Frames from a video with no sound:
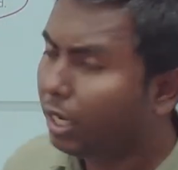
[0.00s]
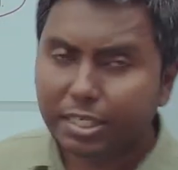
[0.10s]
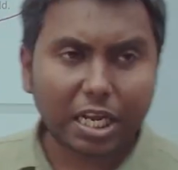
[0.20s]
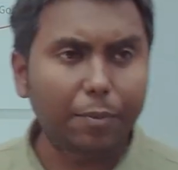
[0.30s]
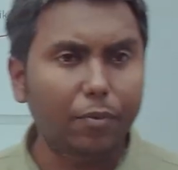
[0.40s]

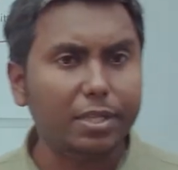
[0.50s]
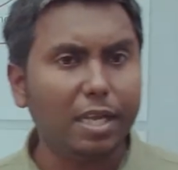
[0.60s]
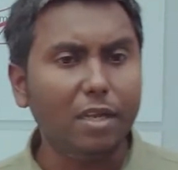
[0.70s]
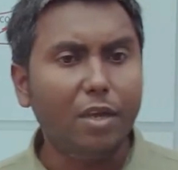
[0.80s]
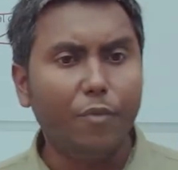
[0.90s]
Tell me whether
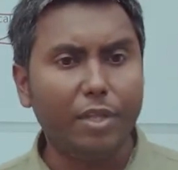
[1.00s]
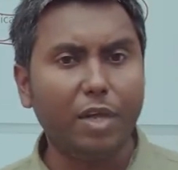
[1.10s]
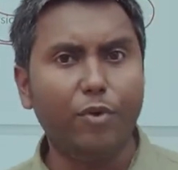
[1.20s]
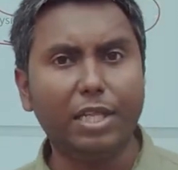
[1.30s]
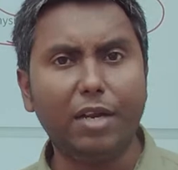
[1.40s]
whether
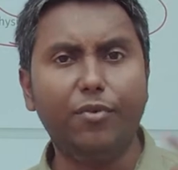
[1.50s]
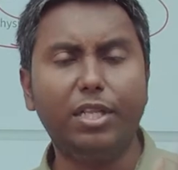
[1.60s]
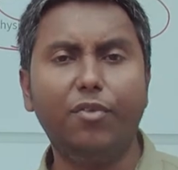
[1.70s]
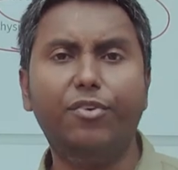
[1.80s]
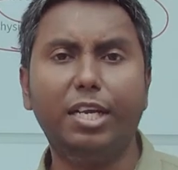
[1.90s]
whether
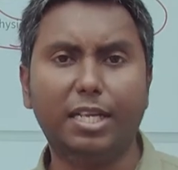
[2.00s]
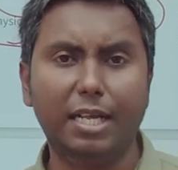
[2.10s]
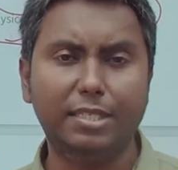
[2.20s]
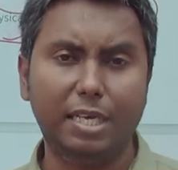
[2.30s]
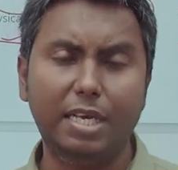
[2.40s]
whether fiat
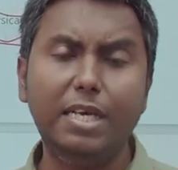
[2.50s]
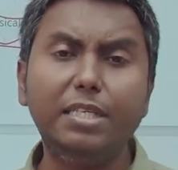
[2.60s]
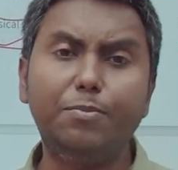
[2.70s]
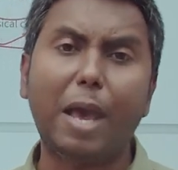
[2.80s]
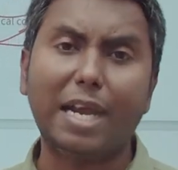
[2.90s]
currency is
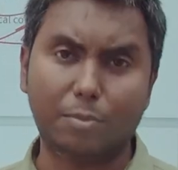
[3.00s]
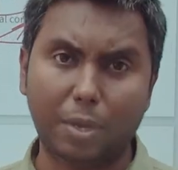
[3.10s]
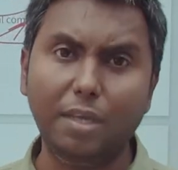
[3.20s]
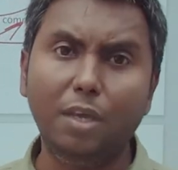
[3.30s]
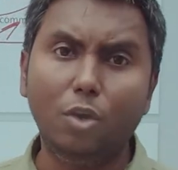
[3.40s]
backed
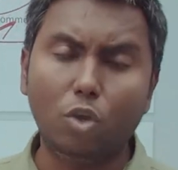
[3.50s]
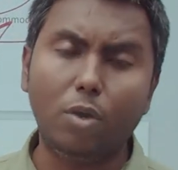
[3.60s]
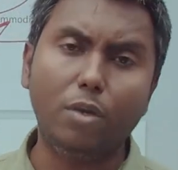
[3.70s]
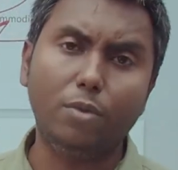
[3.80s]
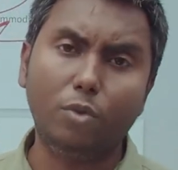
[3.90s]
by
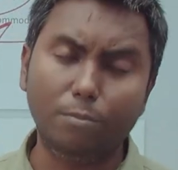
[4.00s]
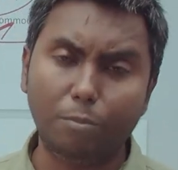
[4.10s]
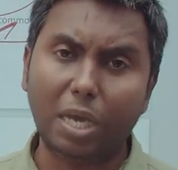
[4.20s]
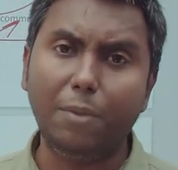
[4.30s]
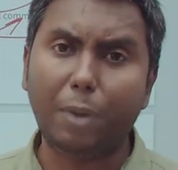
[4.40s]
uh,
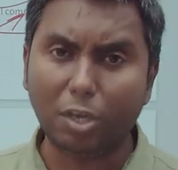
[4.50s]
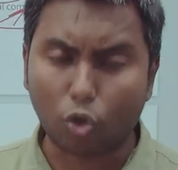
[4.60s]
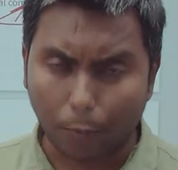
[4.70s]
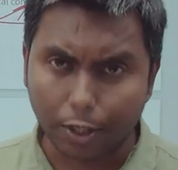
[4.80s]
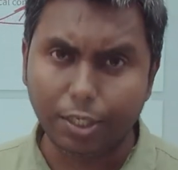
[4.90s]
by by
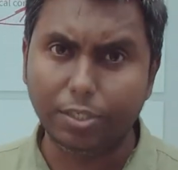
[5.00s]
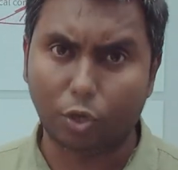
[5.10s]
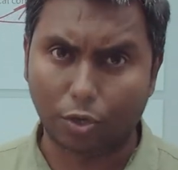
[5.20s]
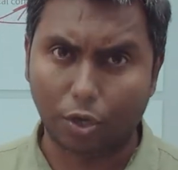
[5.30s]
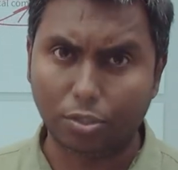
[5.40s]
commodities
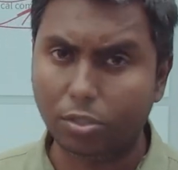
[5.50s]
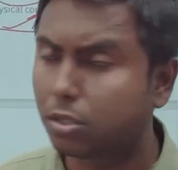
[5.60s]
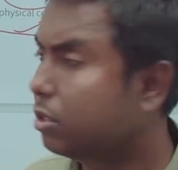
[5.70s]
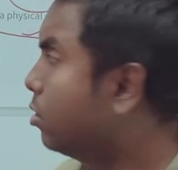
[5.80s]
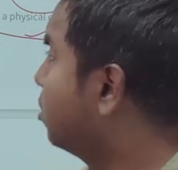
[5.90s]
or not.
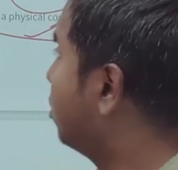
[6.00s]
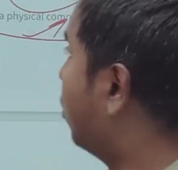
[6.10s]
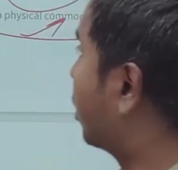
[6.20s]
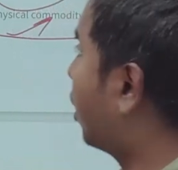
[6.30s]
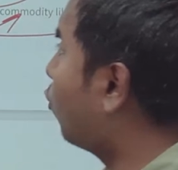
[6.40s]

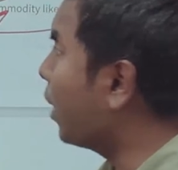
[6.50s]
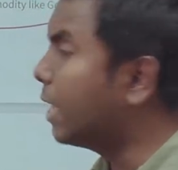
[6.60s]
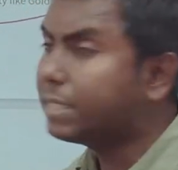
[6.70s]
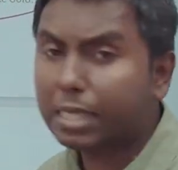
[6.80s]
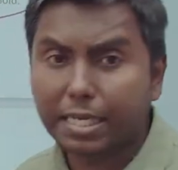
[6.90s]
Okay, one
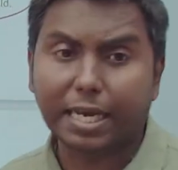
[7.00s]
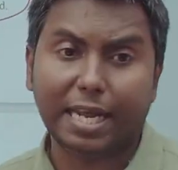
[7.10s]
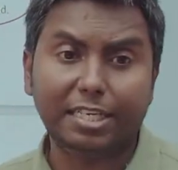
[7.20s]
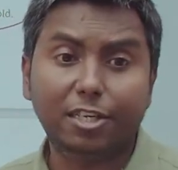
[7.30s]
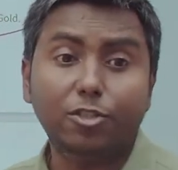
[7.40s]
is
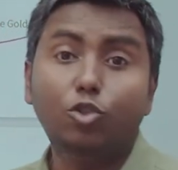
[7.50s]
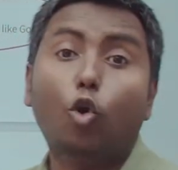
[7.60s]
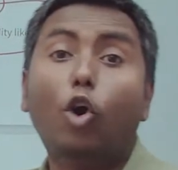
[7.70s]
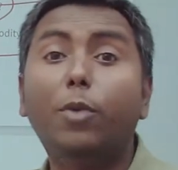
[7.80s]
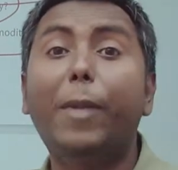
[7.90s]
incorrect. It is
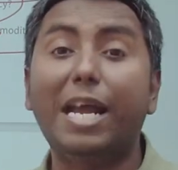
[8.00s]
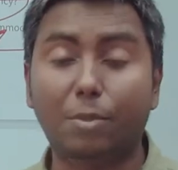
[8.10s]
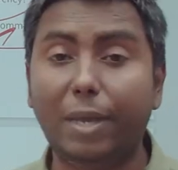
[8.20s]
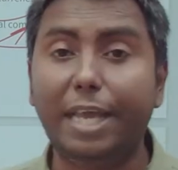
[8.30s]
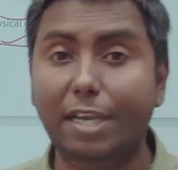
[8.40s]
not backed
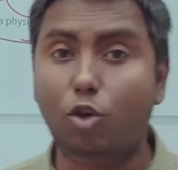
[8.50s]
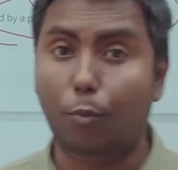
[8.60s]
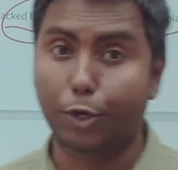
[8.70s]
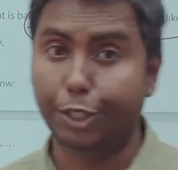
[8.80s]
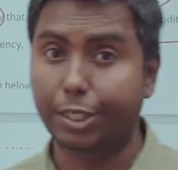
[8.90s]
by any
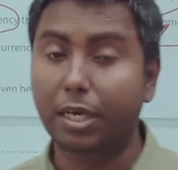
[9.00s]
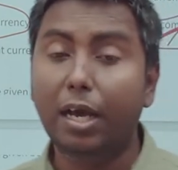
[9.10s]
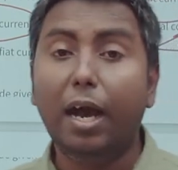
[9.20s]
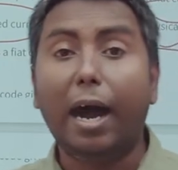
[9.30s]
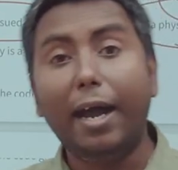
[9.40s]
commodity.
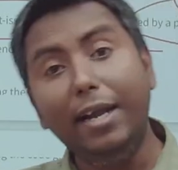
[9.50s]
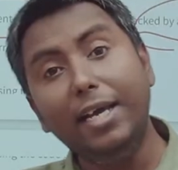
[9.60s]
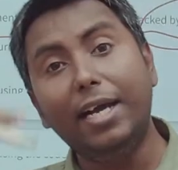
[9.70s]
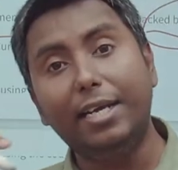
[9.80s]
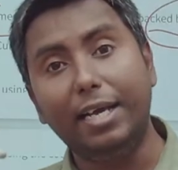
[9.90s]

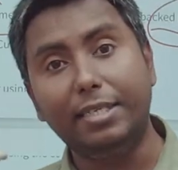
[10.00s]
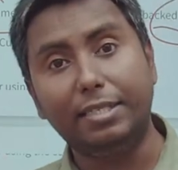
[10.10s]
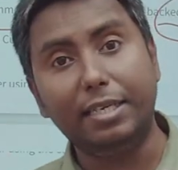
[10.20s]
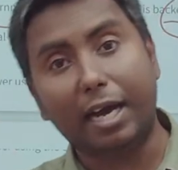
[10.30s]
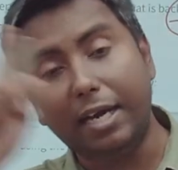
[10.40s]
Earlier days,
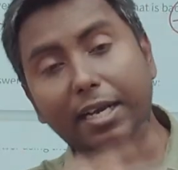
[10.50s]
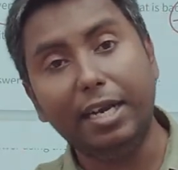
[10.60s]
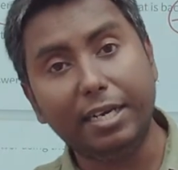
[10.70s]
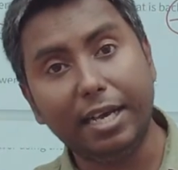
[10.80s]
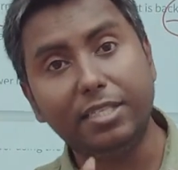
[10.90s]
in
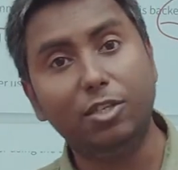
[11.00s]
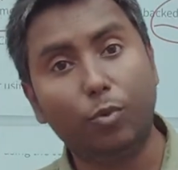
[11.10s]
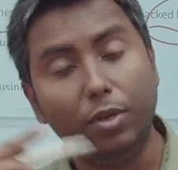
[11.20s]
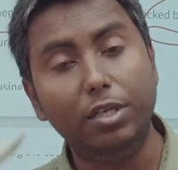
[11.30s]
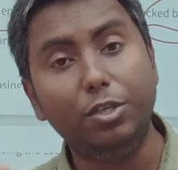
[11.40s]
earlier days, it
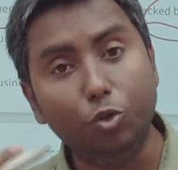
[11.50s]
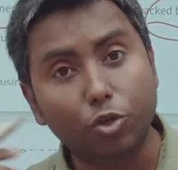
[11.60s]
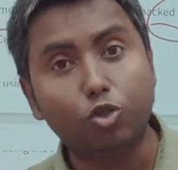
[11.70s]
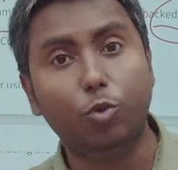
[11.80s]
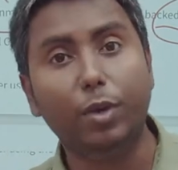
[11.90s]
it
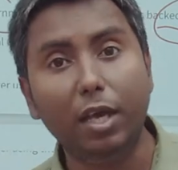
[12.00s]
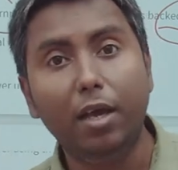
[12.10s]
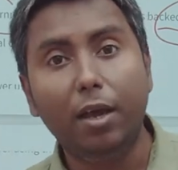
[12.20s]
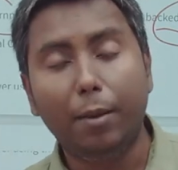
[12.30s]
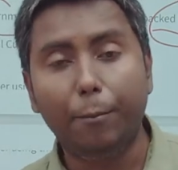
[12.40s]
used to be
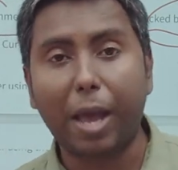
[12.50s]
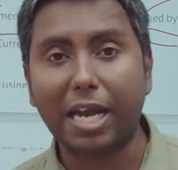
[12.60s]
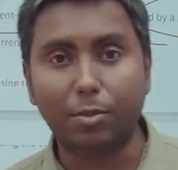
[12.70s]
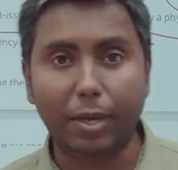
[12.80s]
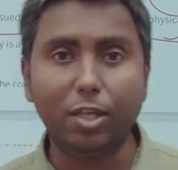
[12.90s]

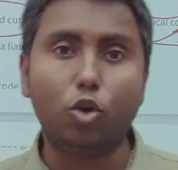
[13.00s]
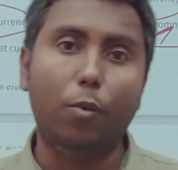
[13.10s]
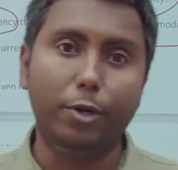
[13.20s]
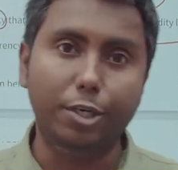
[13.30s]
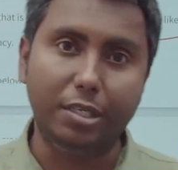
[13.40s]
backed by the
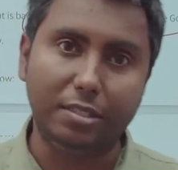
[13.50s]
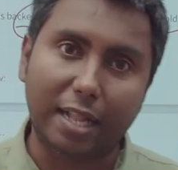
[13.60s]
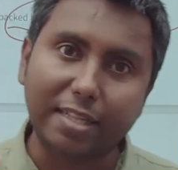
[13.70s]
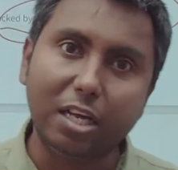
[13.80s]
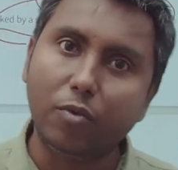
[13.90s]
commodities.
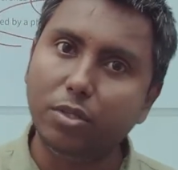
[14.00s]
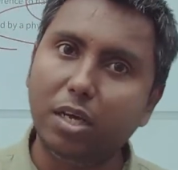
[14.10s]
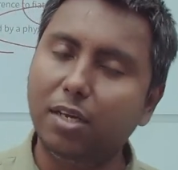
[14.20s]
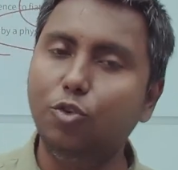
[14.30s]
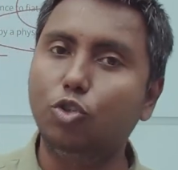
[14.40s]
Like there
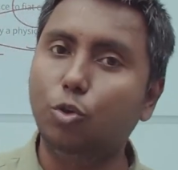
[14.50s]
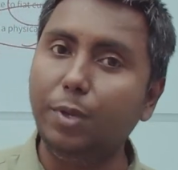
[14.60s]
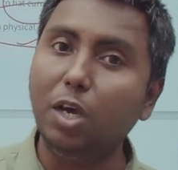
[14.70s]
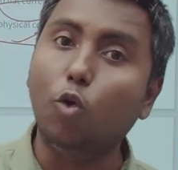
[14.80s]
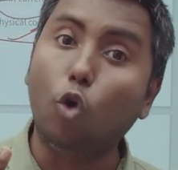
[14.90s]
there used to
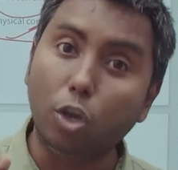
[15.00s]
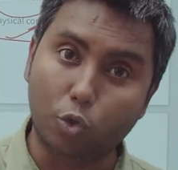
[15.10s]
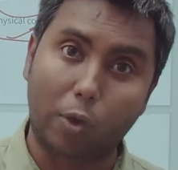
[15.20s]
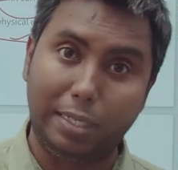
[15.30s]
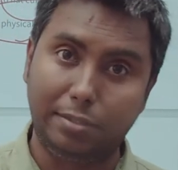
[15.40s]
be gold
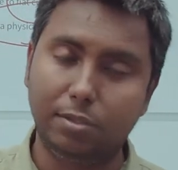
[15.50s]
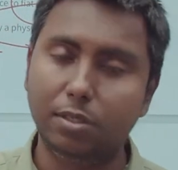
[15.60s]
coins.